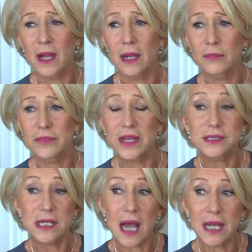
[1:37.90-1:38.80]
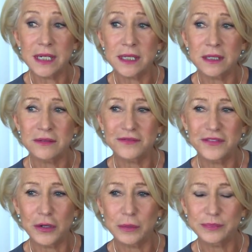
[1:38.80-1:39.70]
There's a line in the
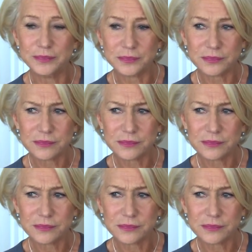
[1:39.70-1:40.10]
film